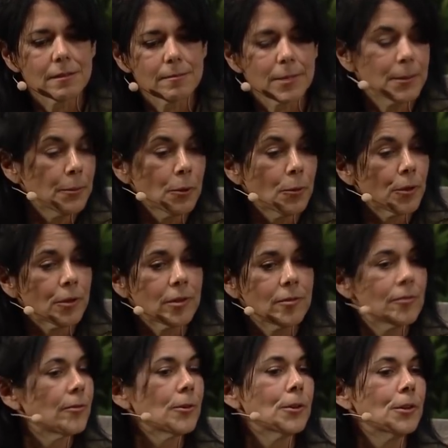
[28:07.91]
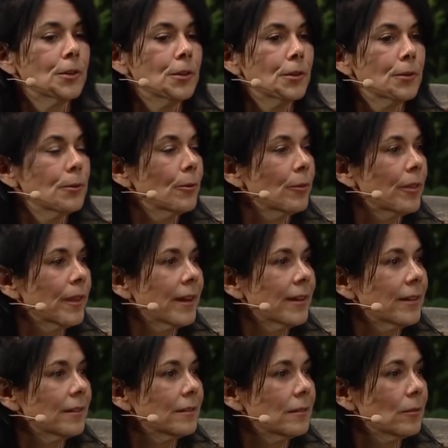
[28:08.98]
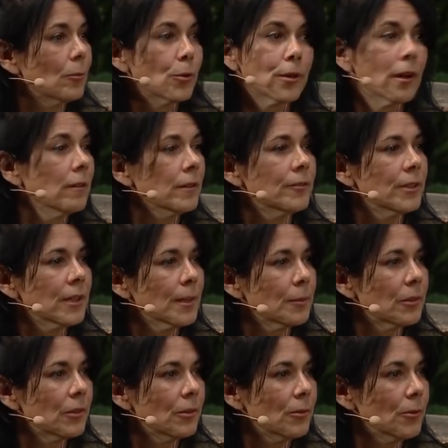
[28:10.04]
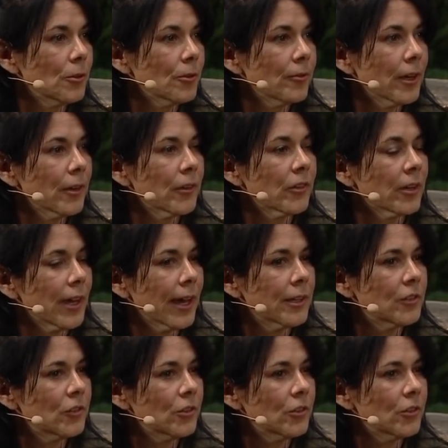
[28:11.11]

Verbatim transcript: people working for you that were not living up to your values, and how did